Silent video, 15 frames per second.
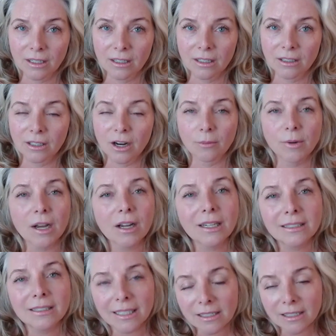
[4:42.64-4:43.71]
I'm not going to
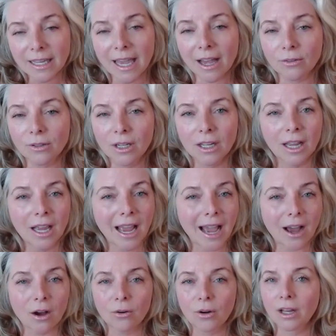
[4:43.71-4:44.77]
discount
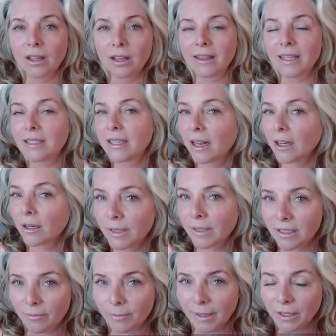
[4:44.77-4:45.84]
how these elements
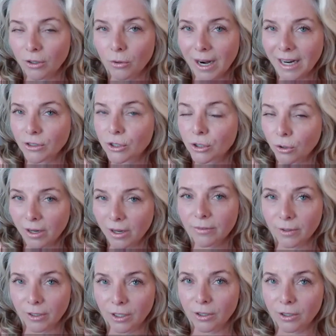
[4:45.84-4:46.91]
have been a great joy for
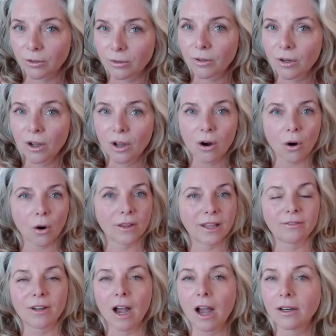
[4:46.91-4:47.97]
you, or they've
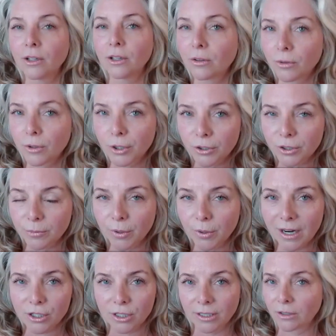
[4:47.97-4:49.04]
gotten you through your
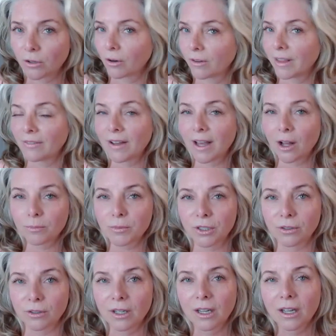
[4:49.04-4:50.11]
depression, or they've helped
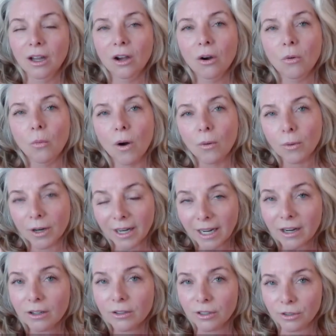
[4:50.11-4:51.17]
you. What we're
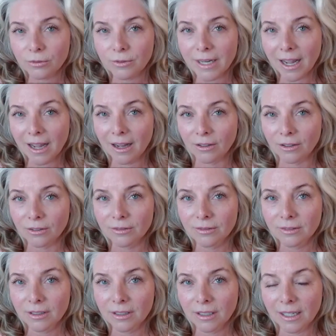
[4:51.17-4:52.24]
here to do now
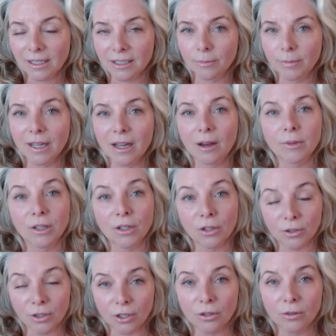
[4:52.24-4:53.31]
is to become the new
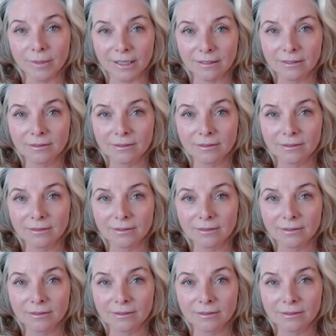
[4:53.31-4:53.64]
human,